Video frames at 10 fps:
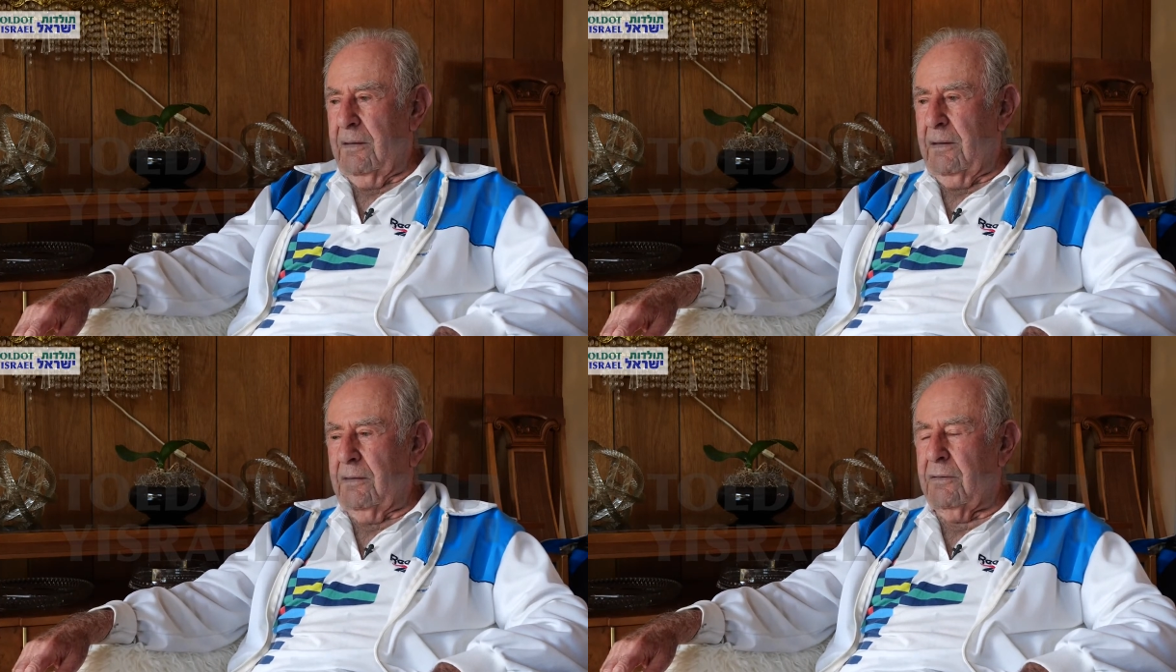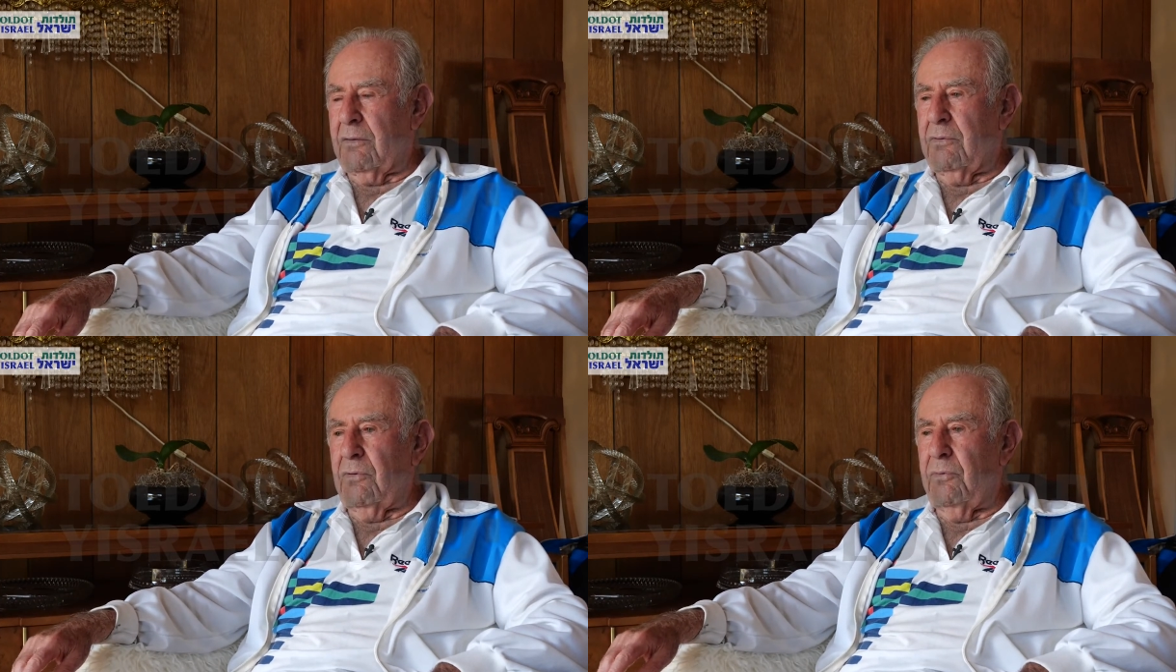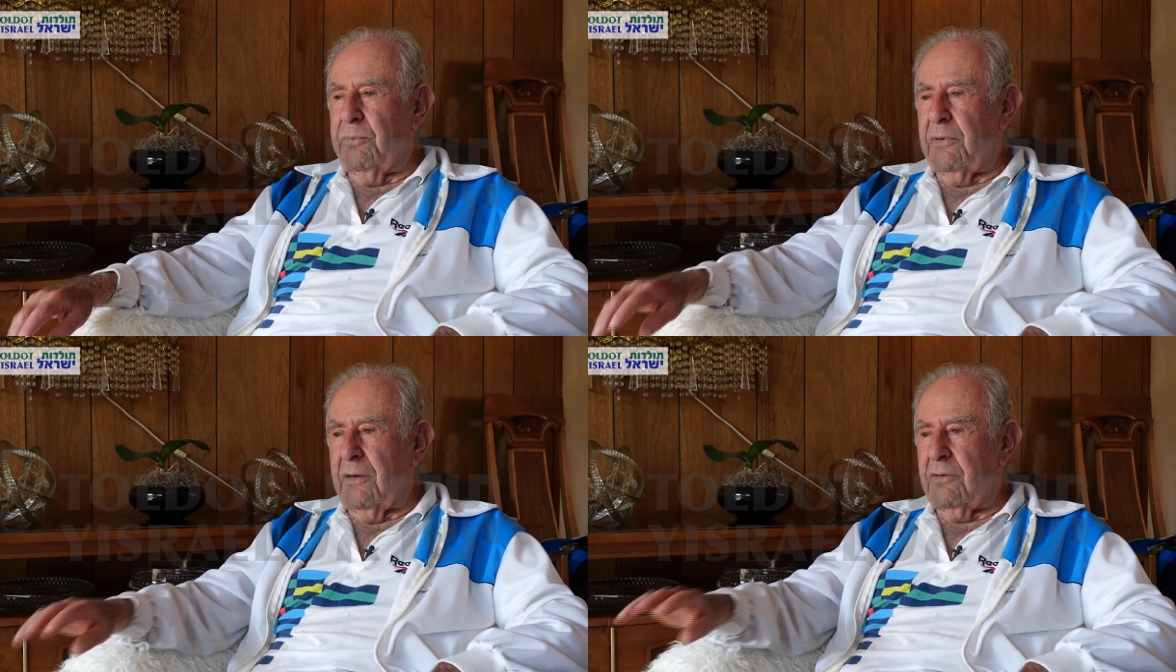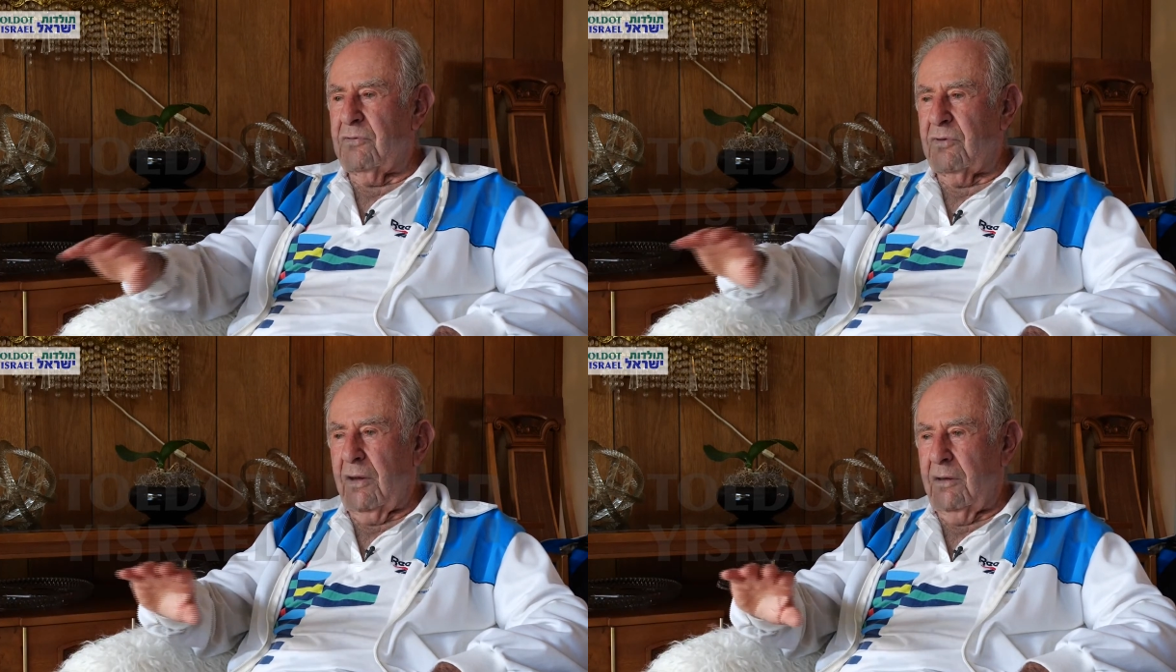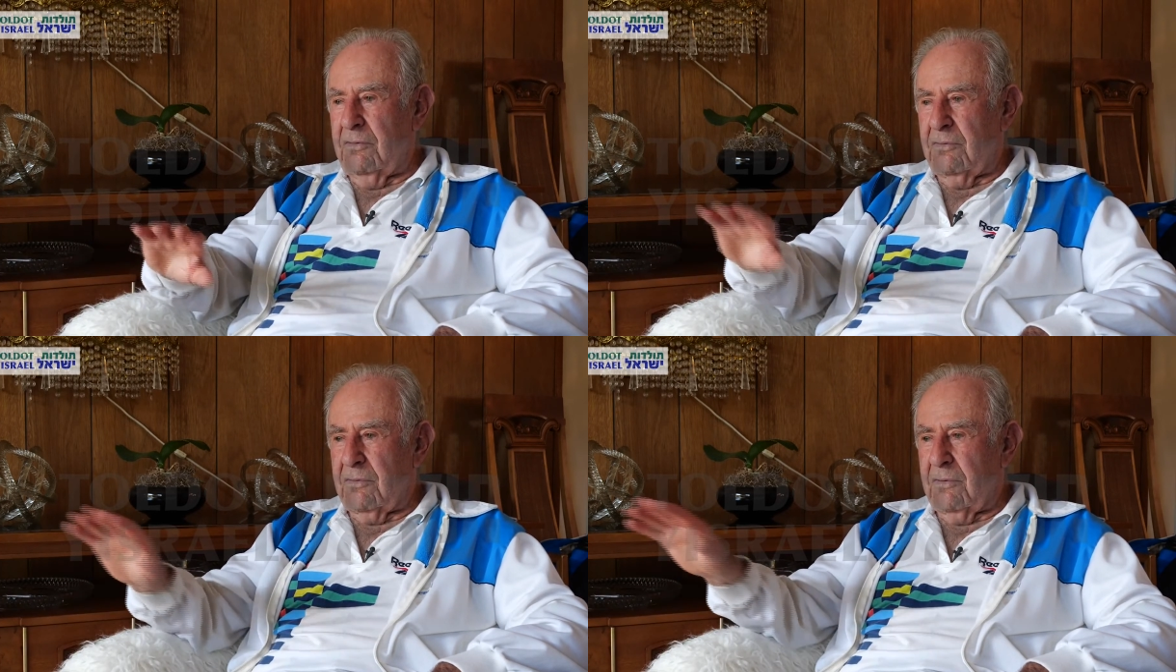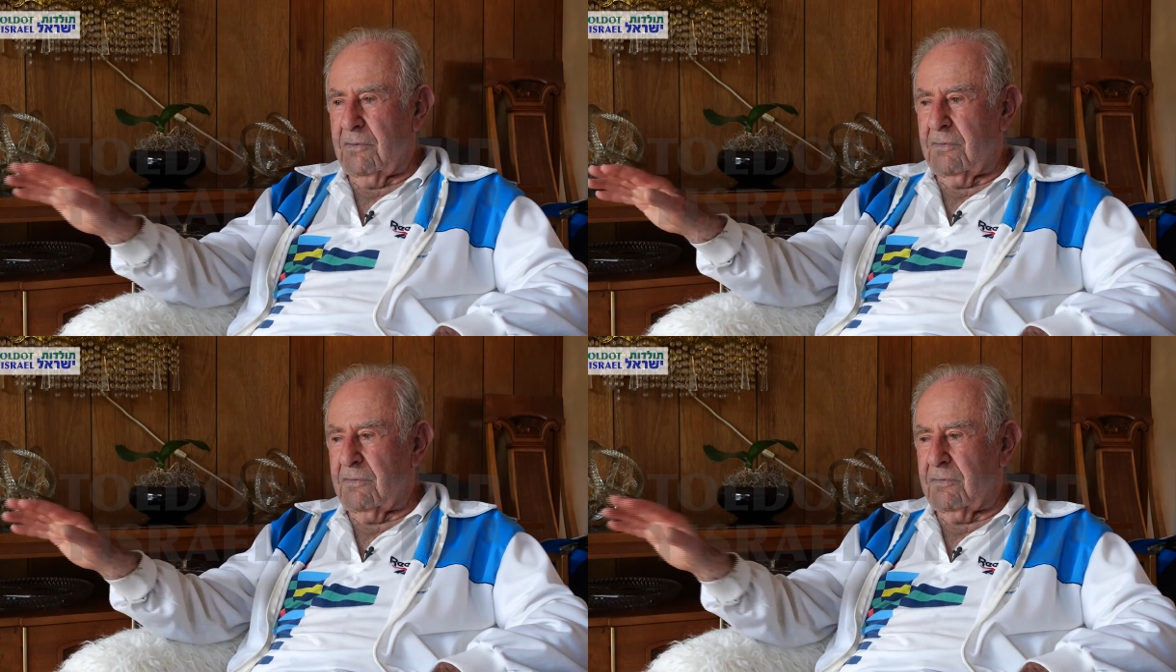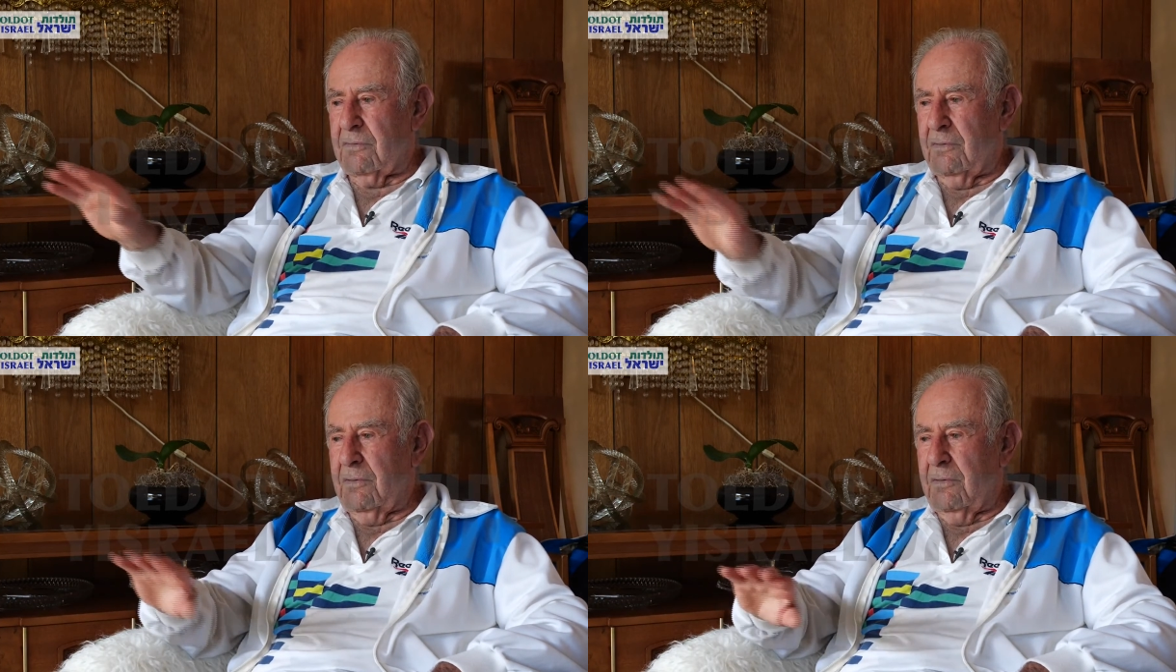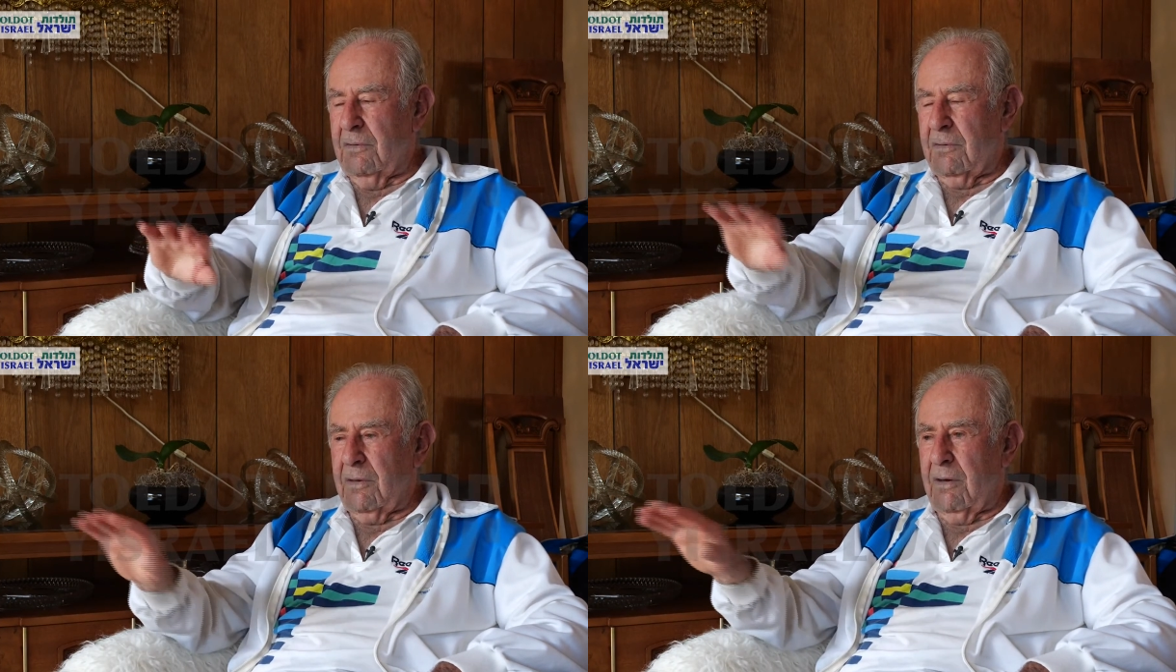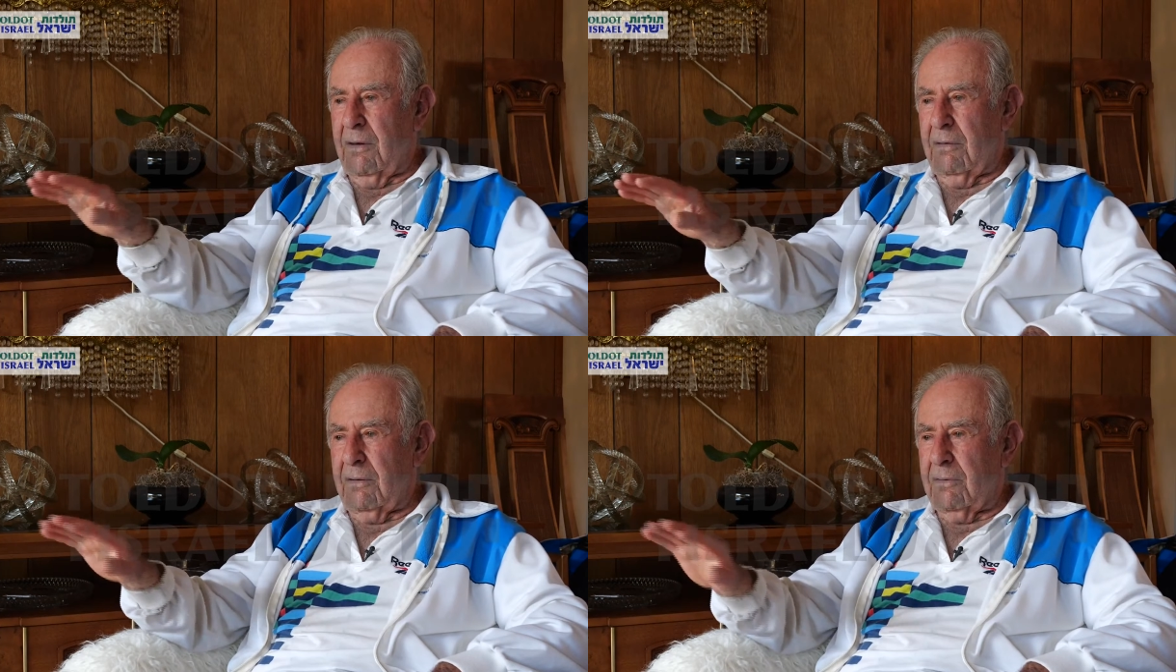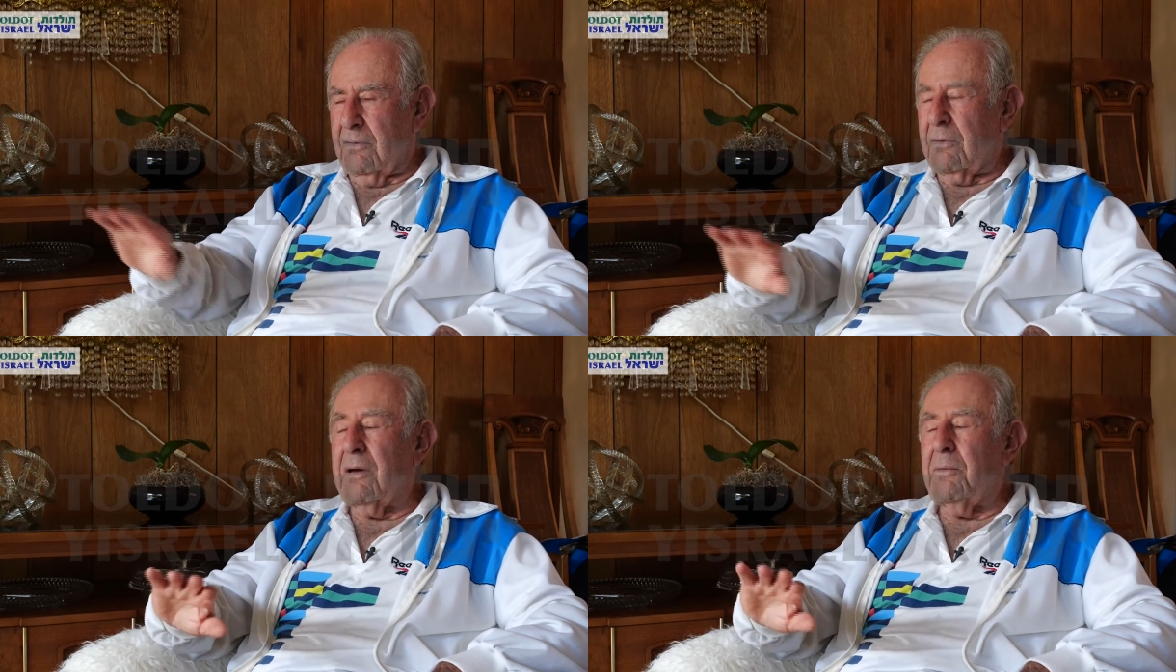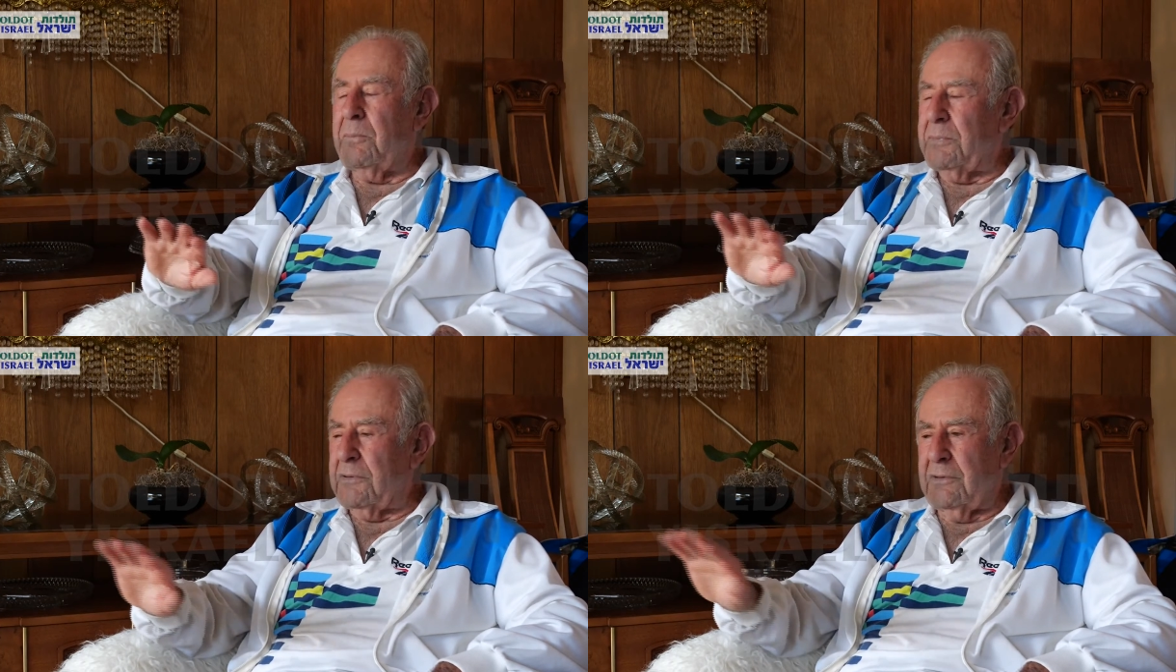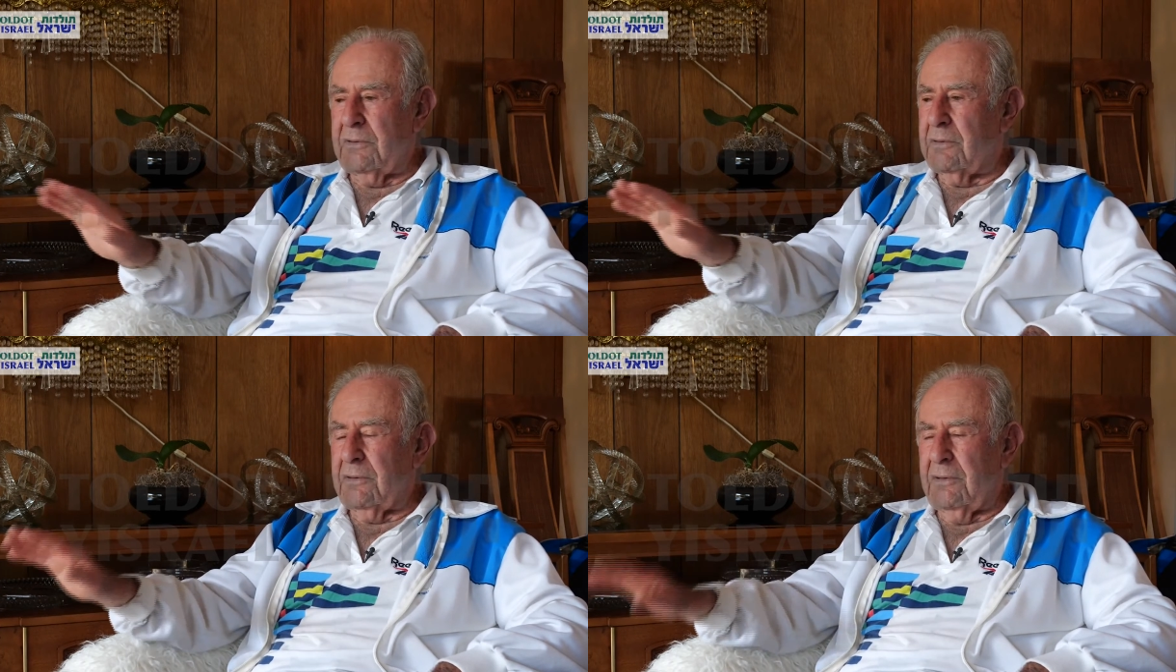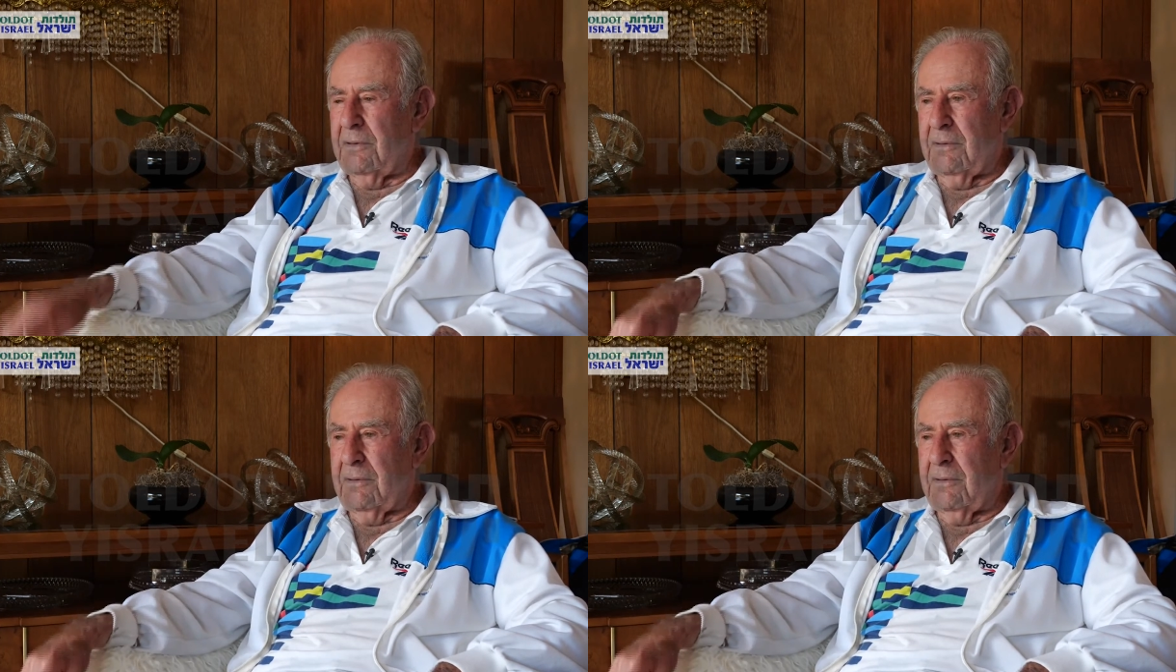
And the group had changed its character completely.